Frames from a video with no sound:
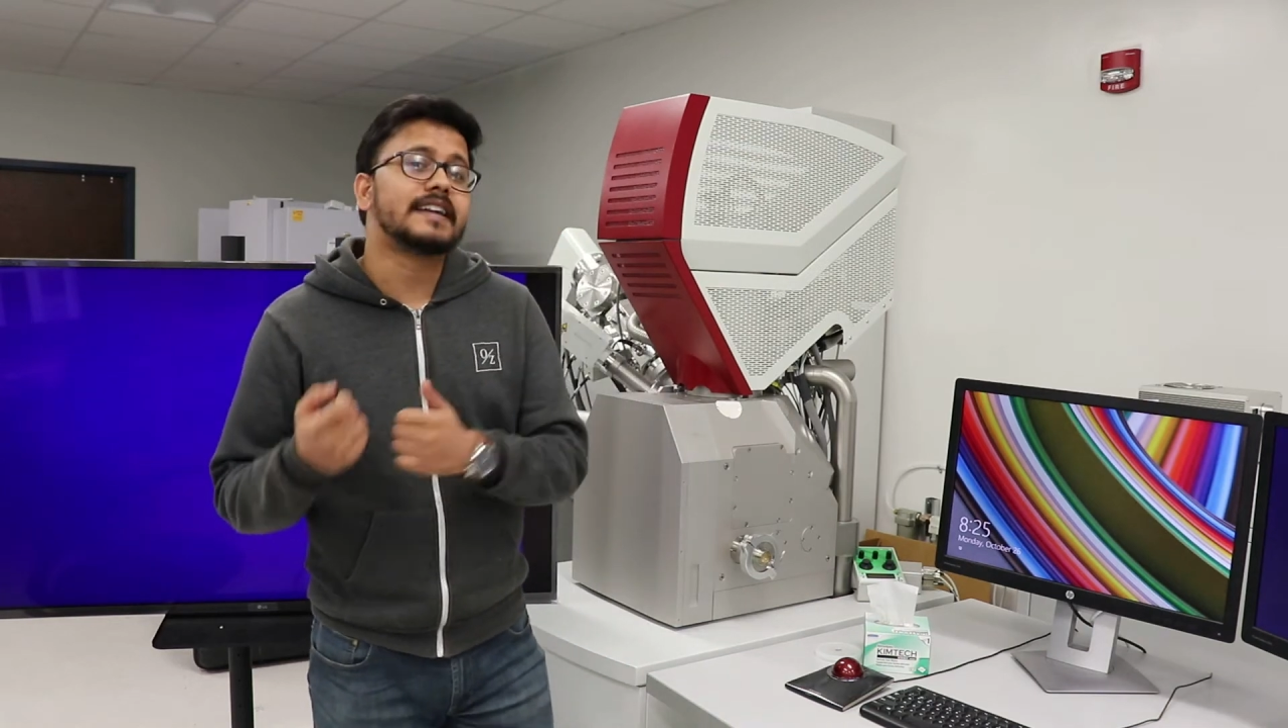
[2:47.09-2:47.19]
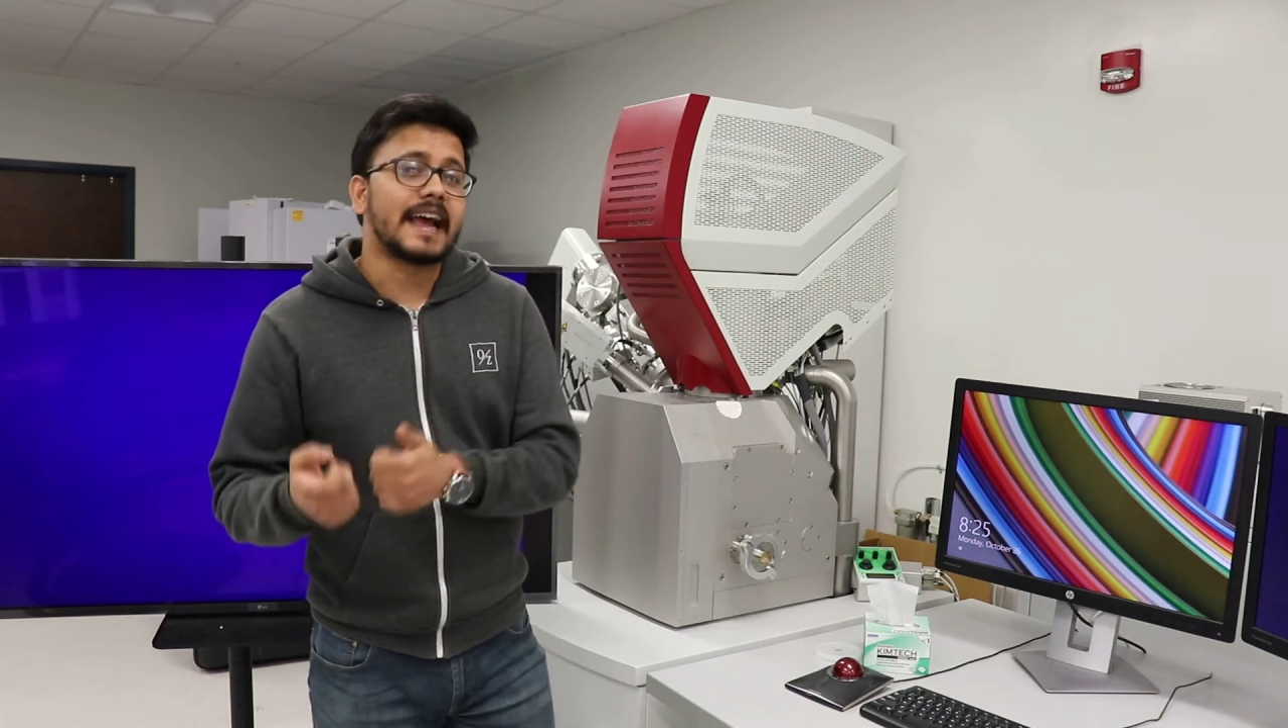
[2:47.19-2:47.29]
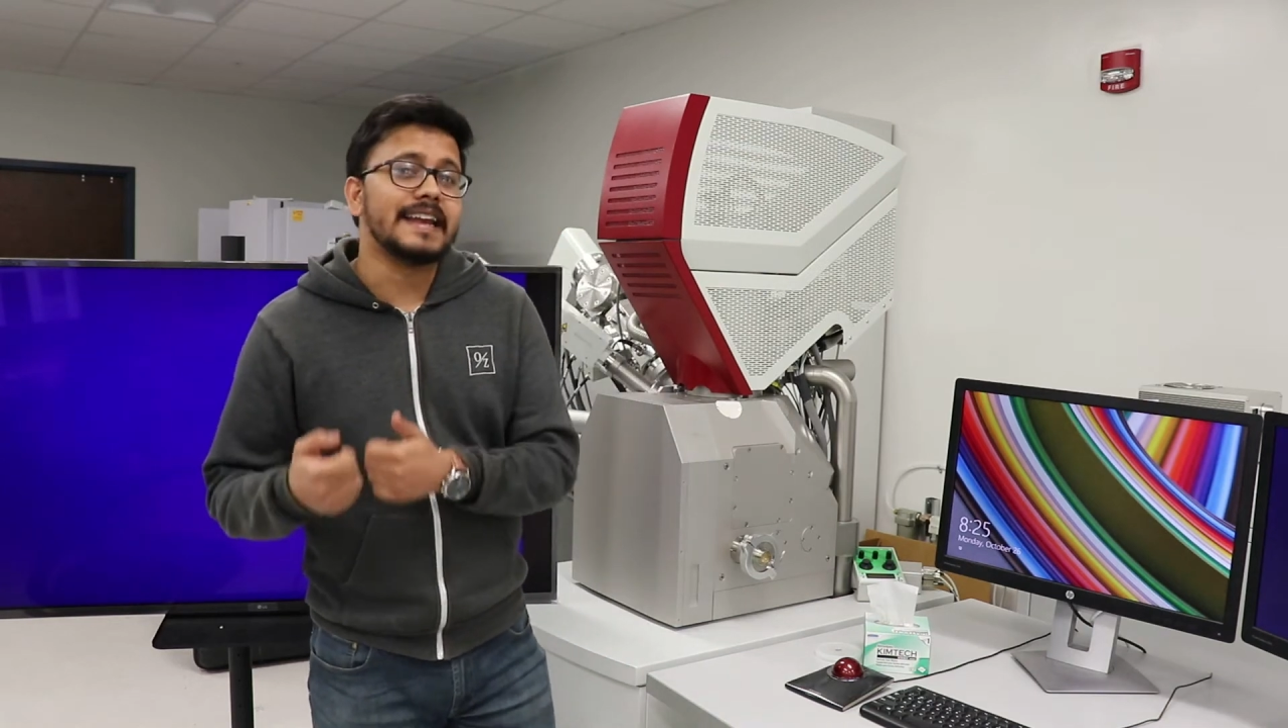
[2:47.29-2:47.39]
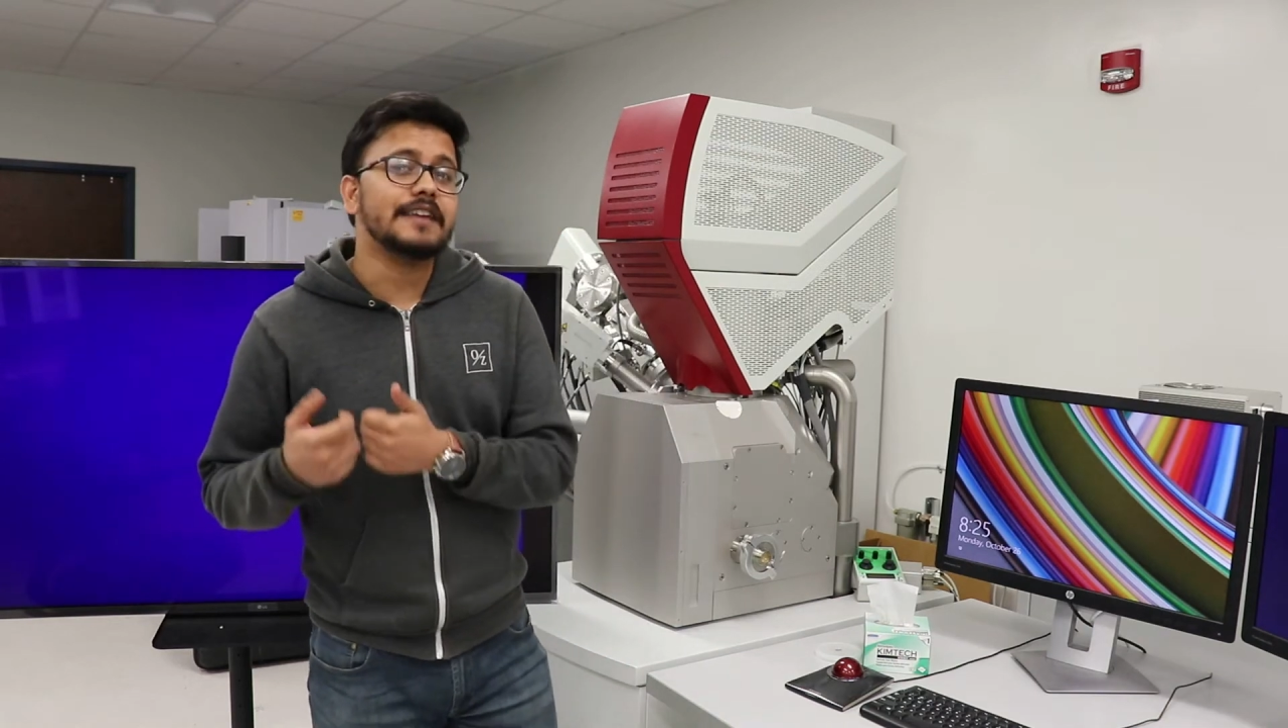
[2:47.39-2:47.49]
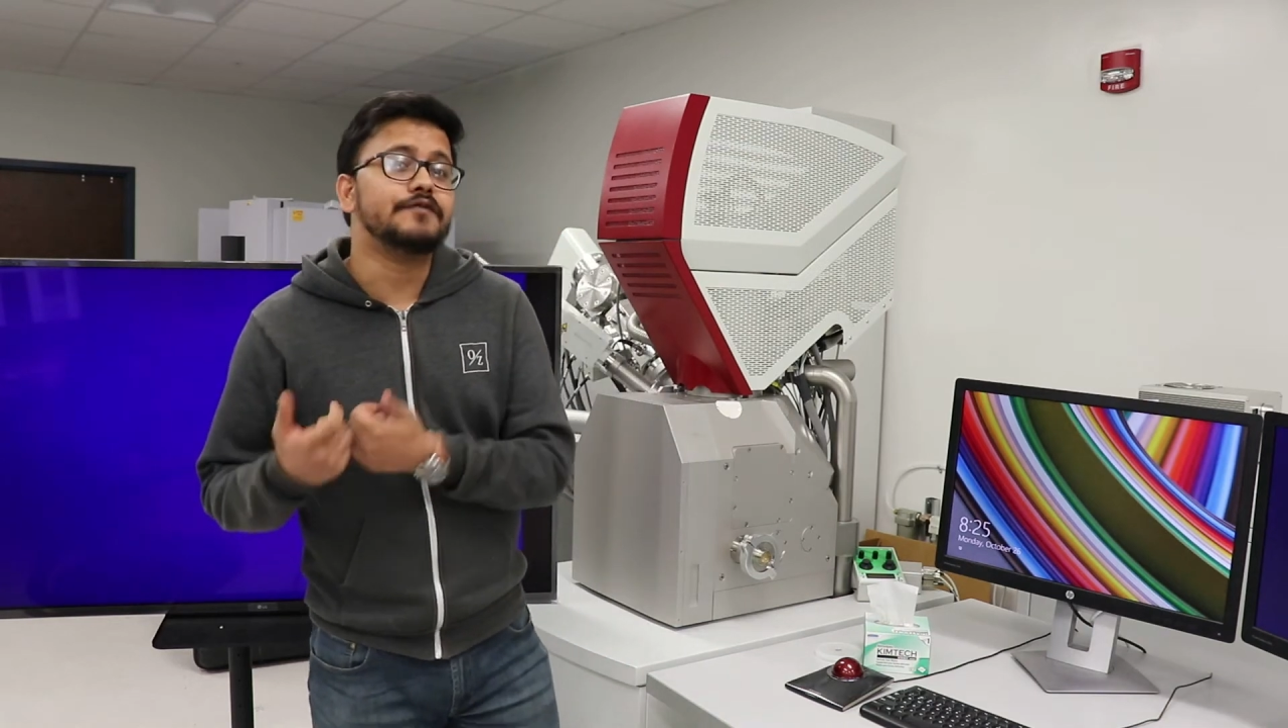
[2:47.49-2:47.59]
tiny